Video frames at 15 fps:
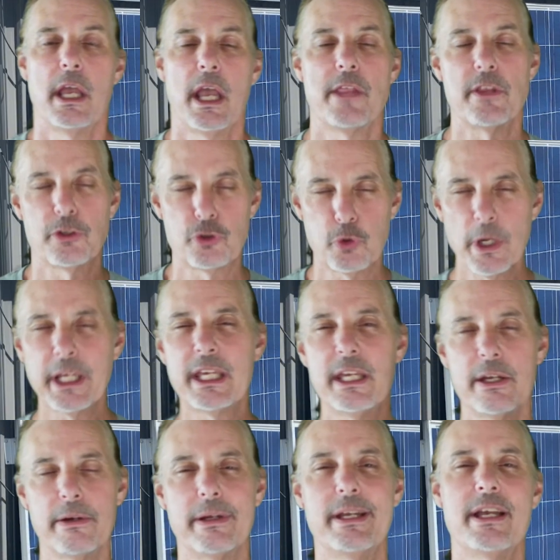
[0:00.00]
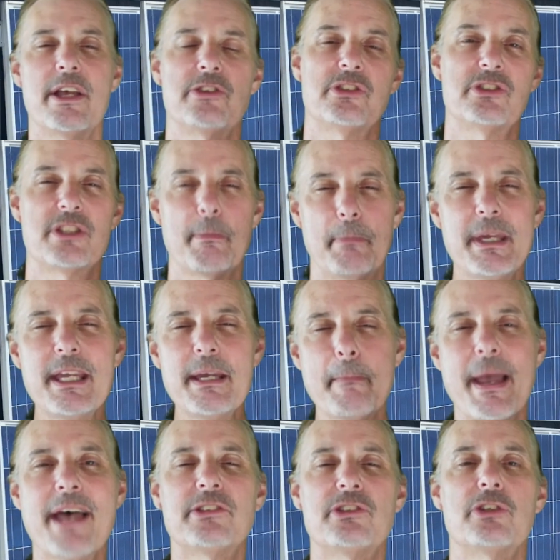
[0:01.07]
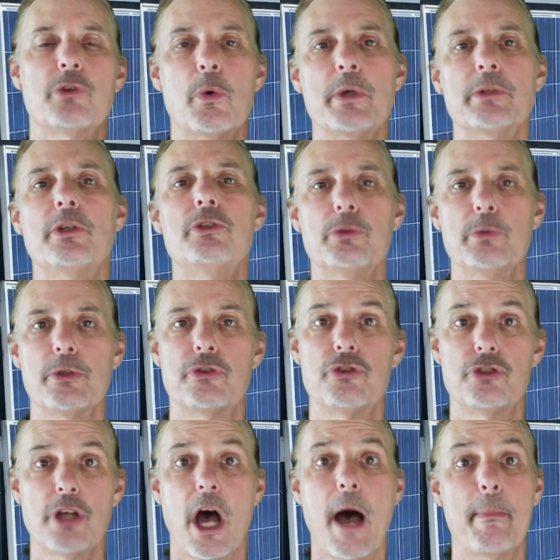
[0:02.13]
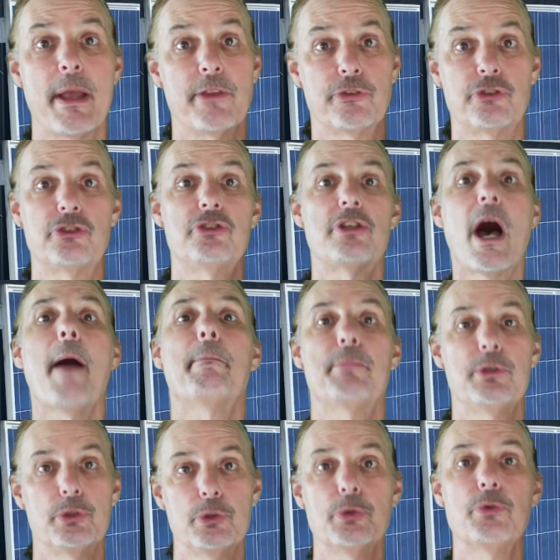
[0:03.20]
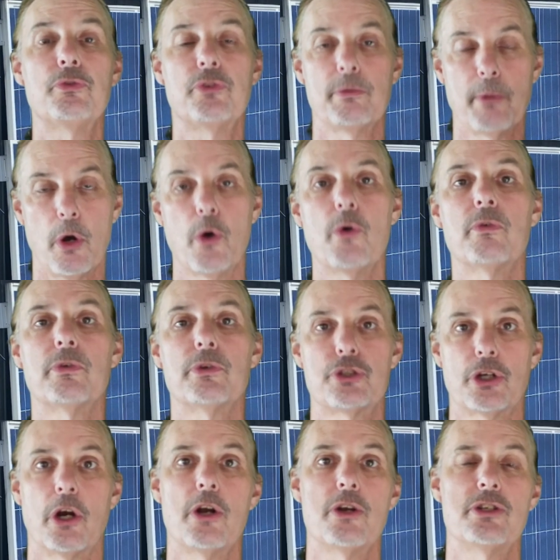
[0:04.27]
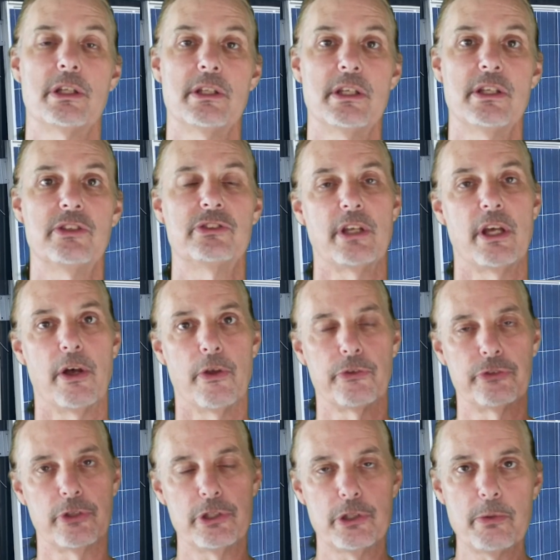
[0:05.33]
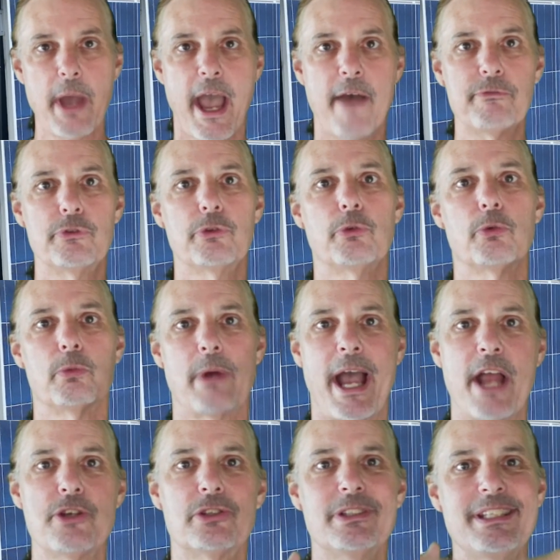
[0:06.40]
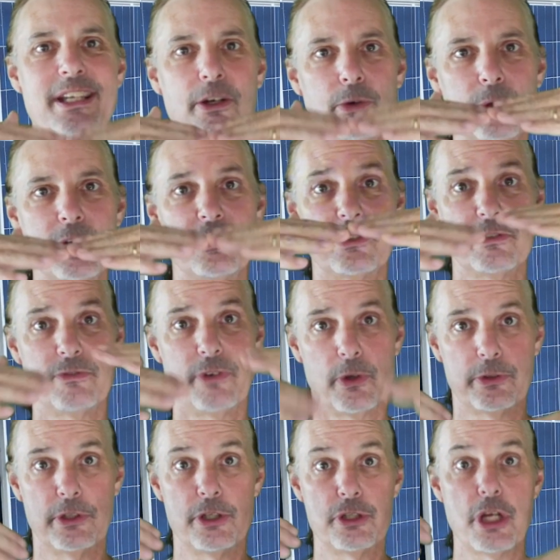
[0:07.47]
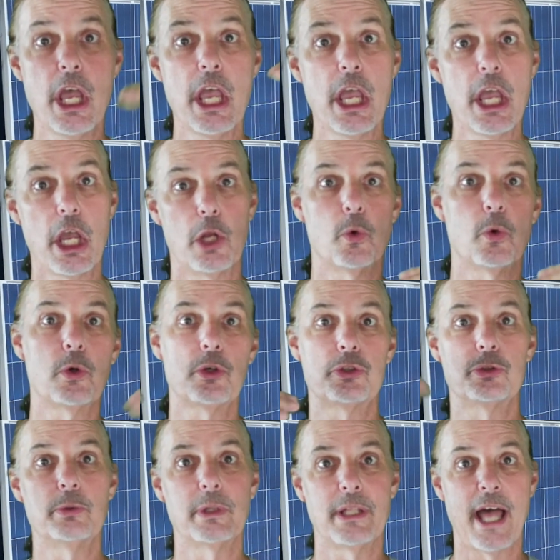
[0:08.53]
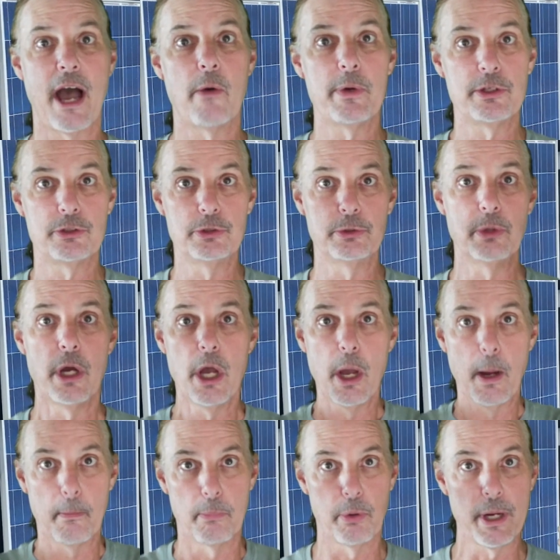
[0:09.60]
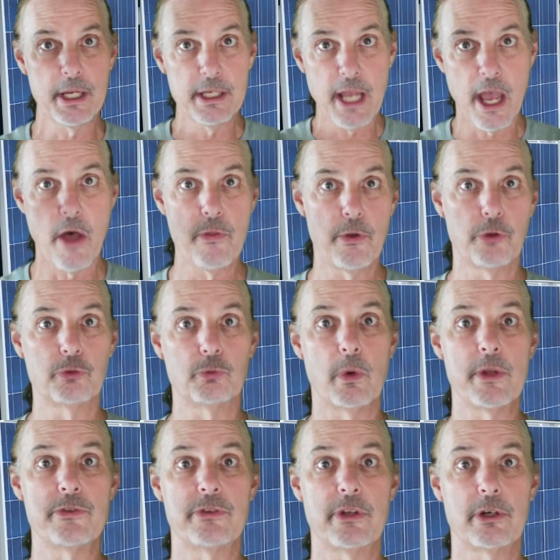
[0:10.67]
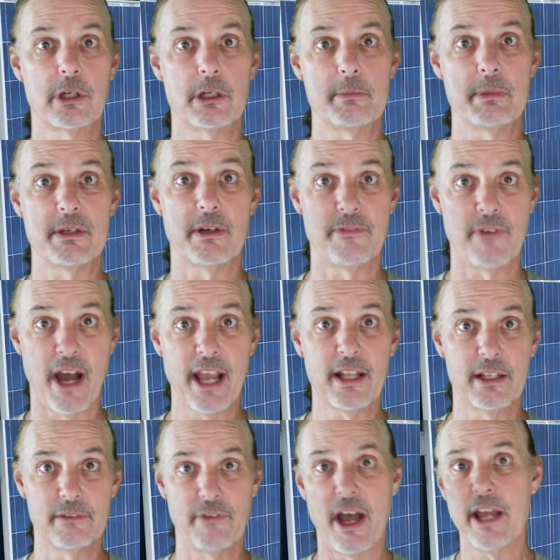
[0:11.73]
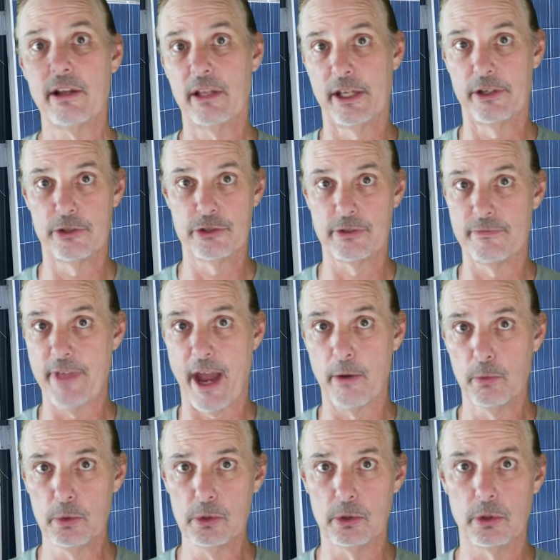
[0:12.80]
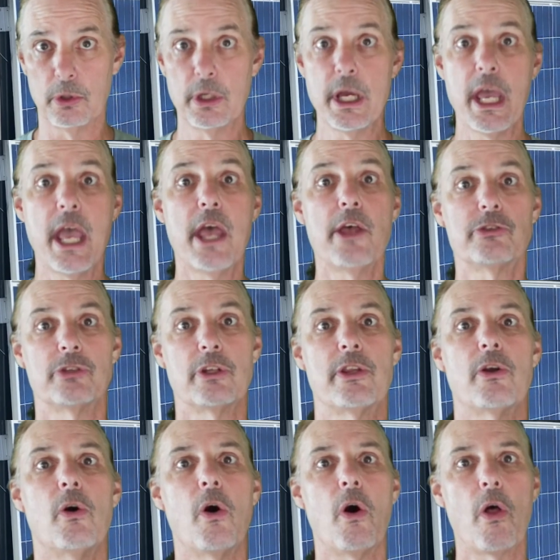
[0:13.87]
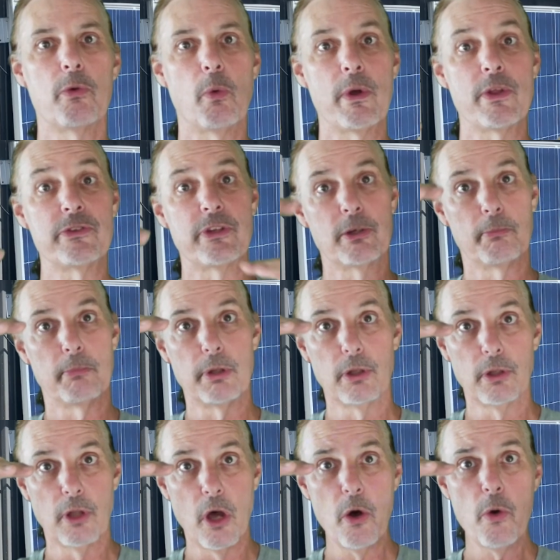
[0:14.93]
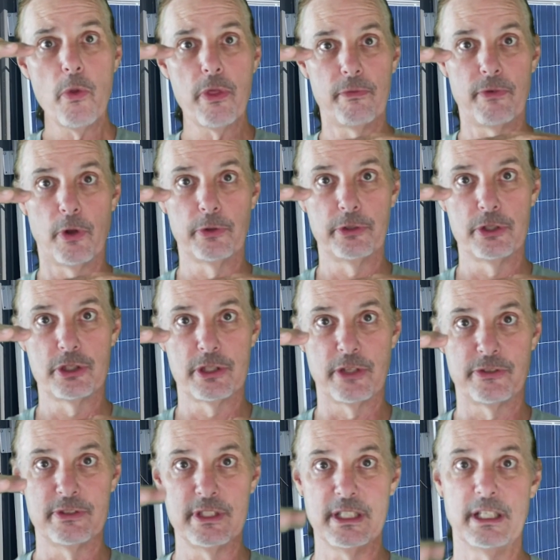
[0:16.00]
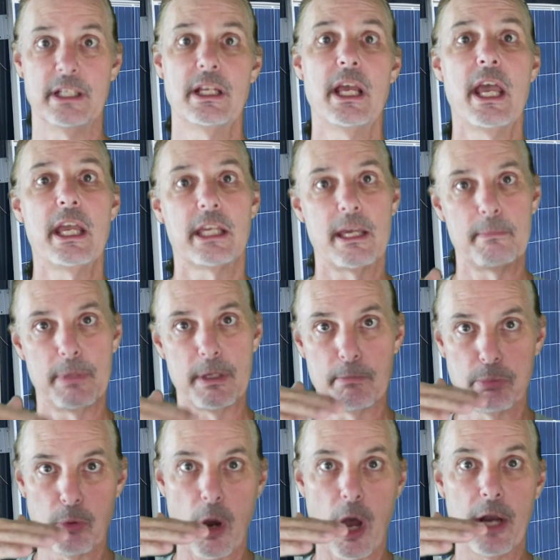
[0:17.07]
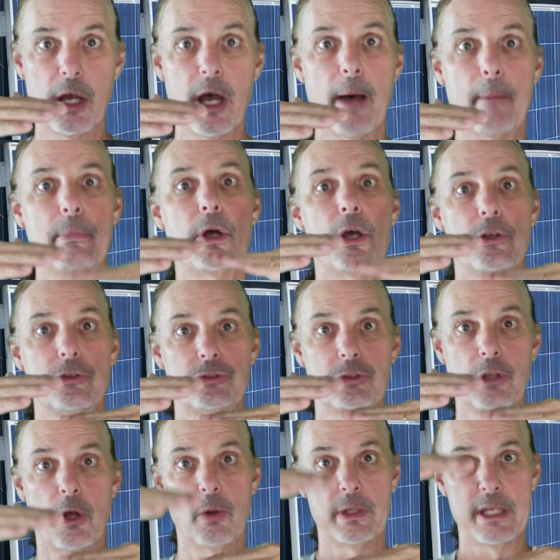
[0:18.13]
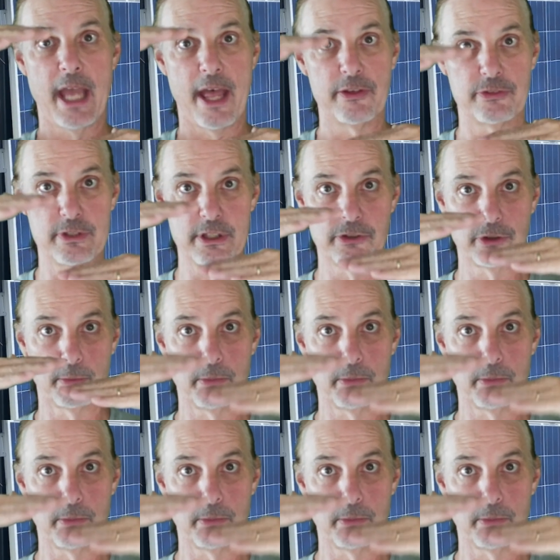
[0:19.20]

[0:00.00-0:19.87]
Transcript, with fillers: And the trick here is, is the B M S is going to do its job and stop you from overcharging these cells. So you have to gradually increase the voltage in order to allow it to bring down those ones that are going to be a viol- violators of that rule, so that all the ones that are below the voltage that's needed can be brought up slowly as these are